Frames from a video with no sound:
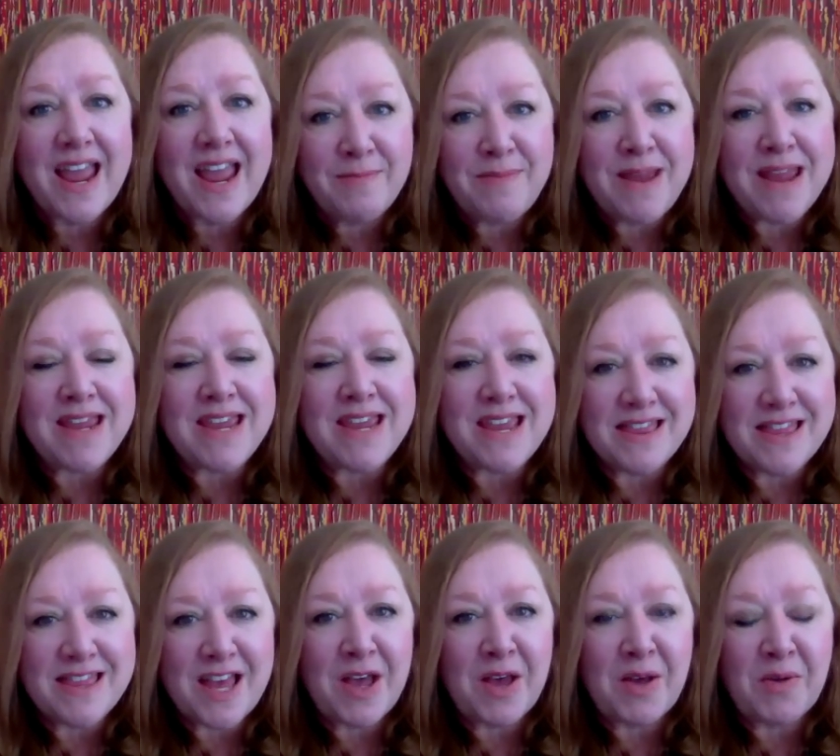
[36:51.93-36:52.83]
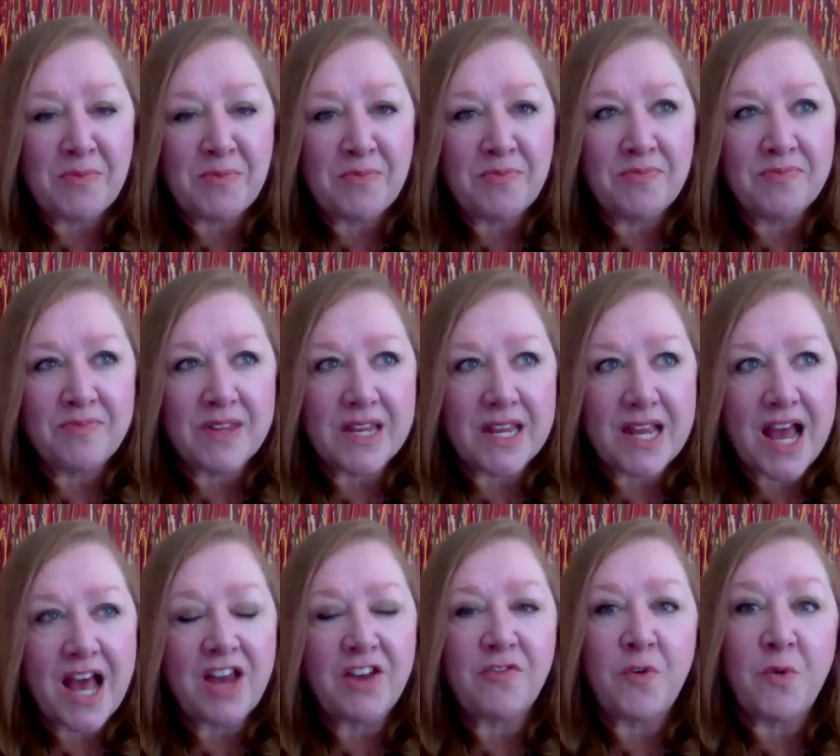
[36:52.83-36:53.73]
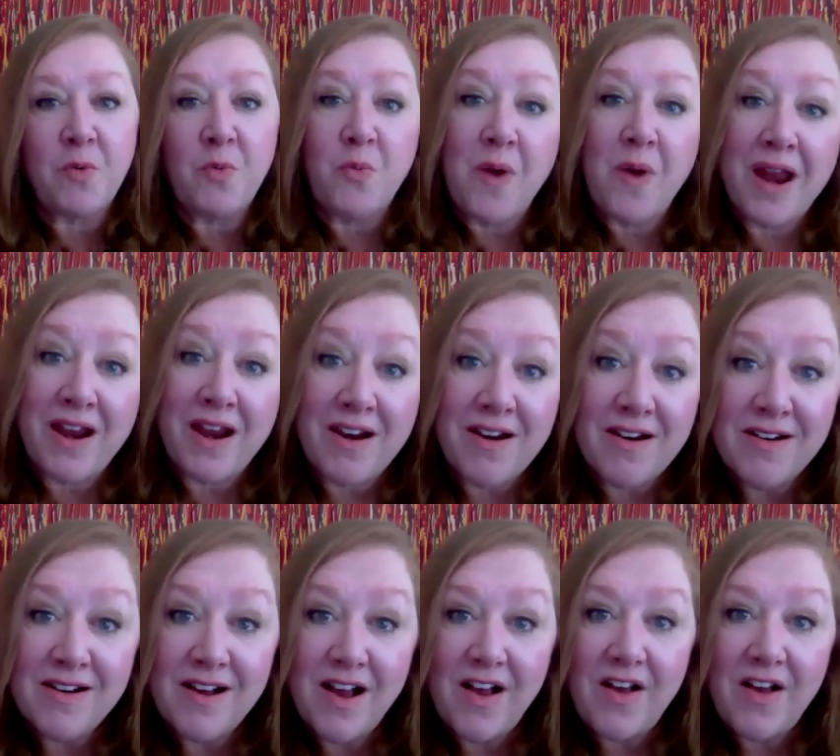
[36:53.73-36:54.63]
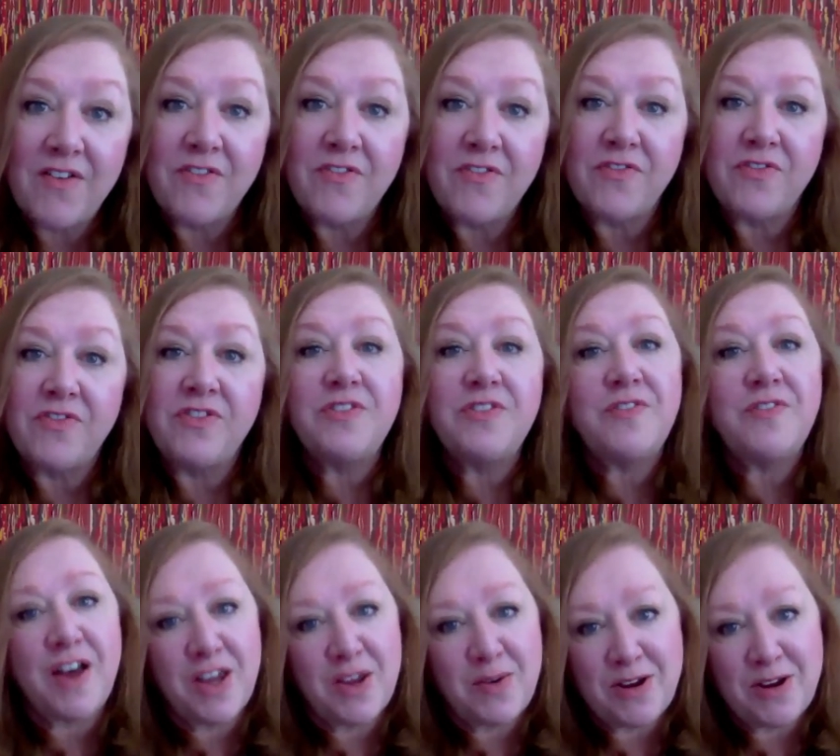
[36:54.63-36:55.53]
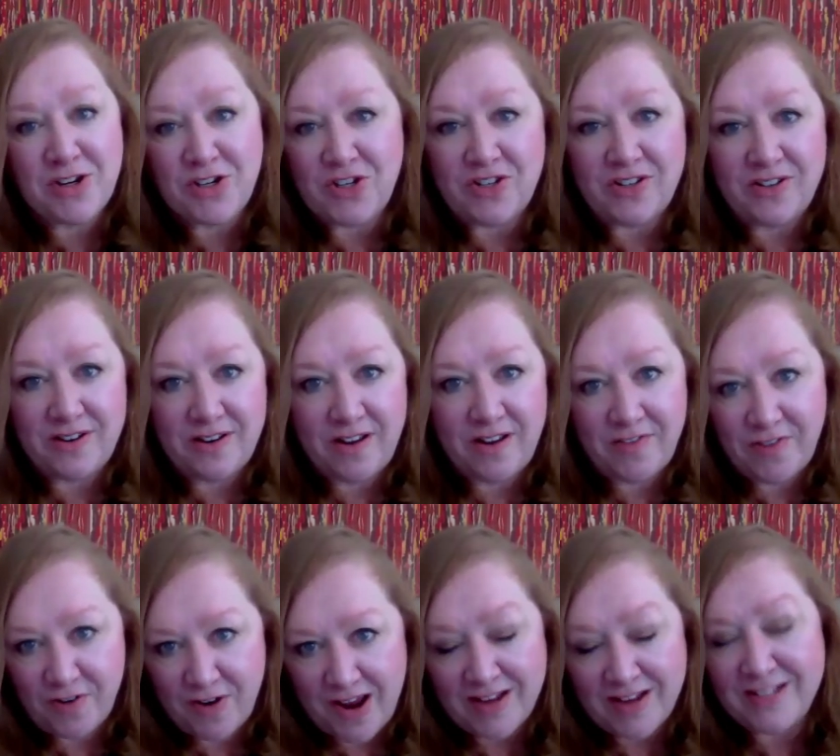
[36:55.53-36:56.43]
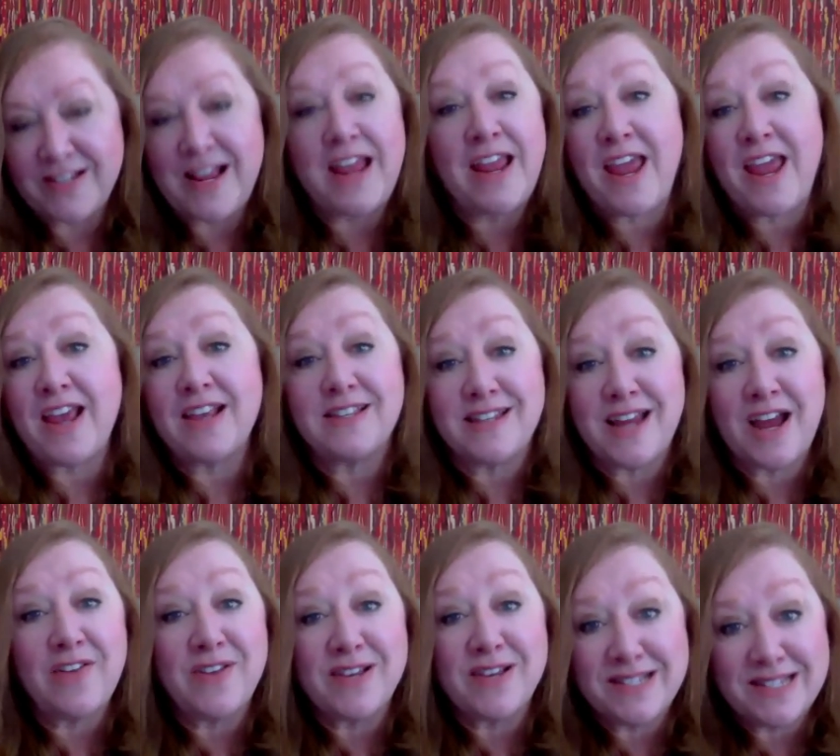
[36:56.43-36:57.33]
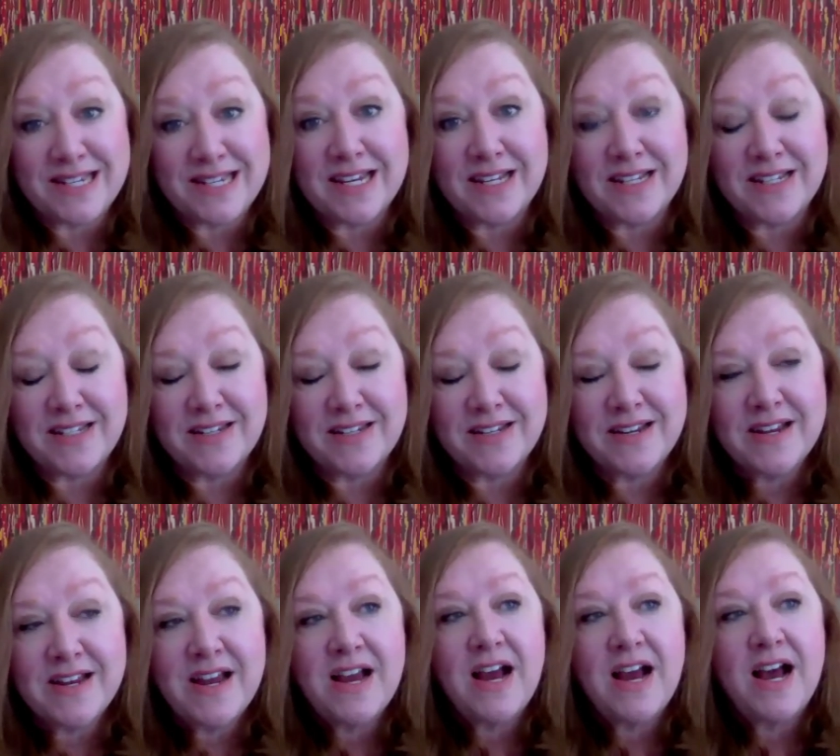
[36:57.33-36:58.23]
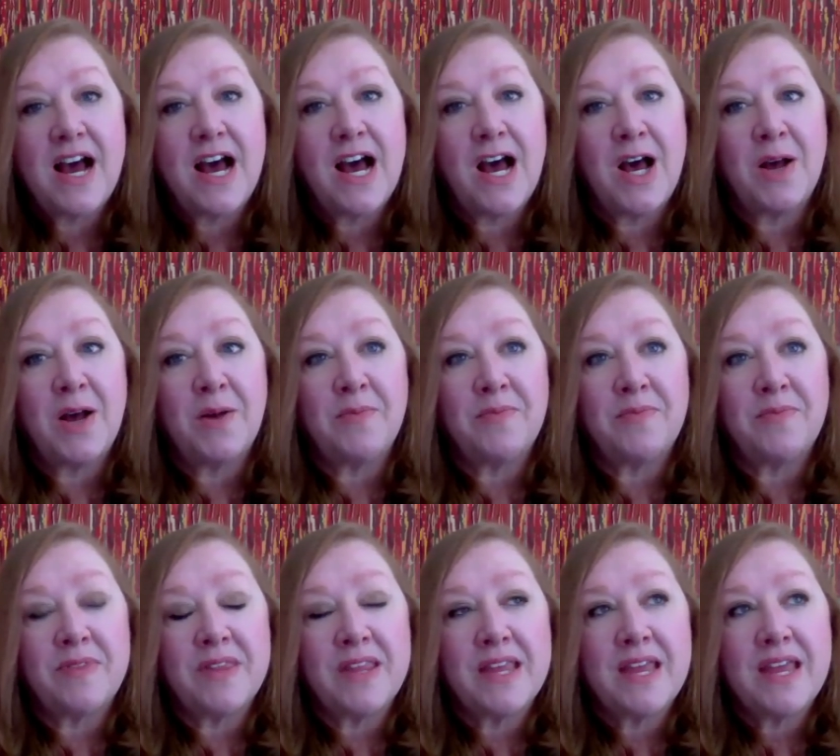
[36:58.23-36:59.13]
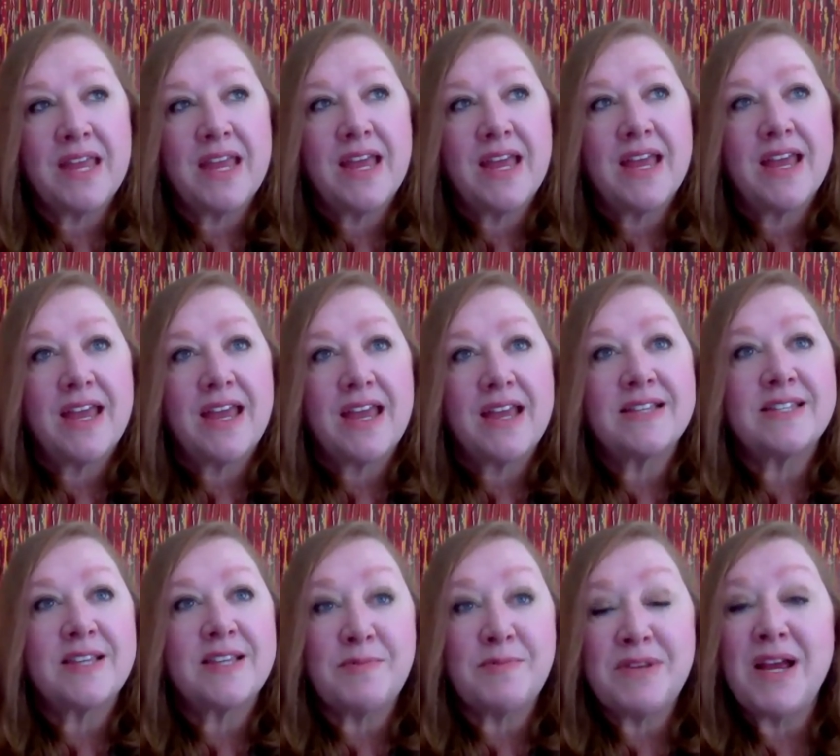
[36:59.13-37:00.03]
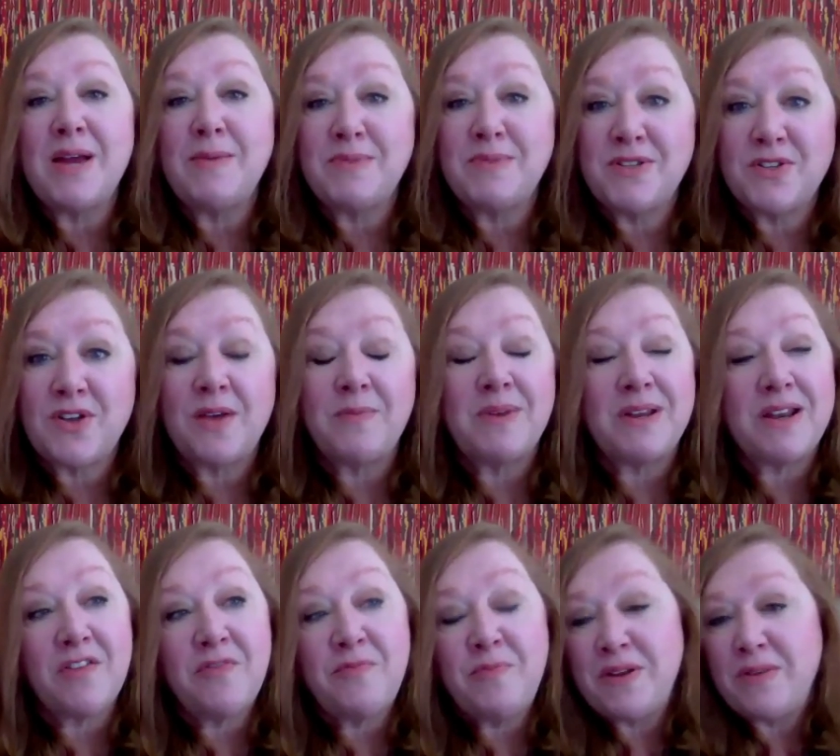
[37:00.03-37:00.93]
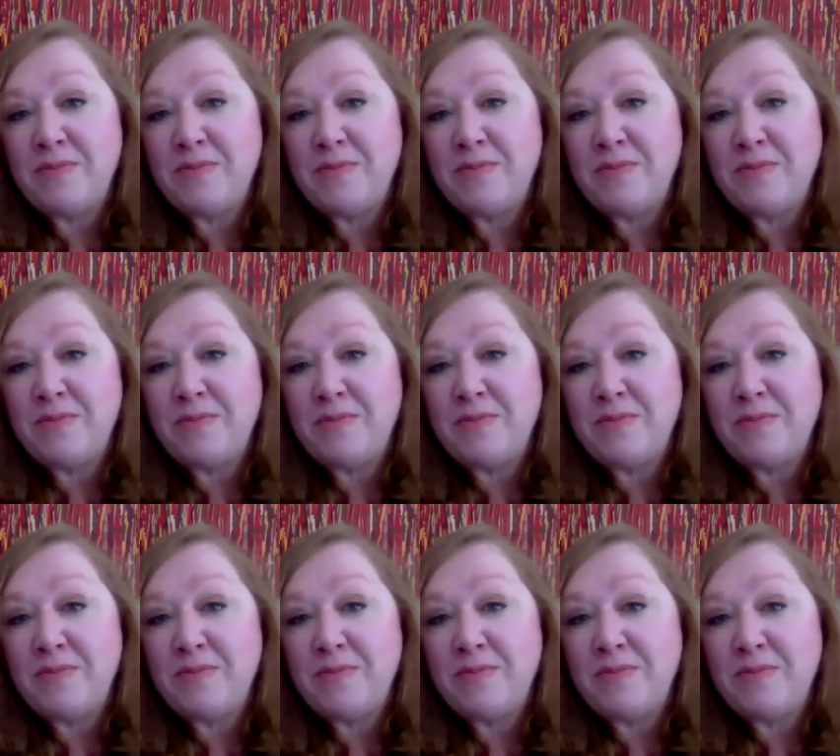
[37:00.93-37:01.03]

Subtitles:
and making them kind of aware of the valuation of their case and how they see it. Um, Sometimes I mean, I've been in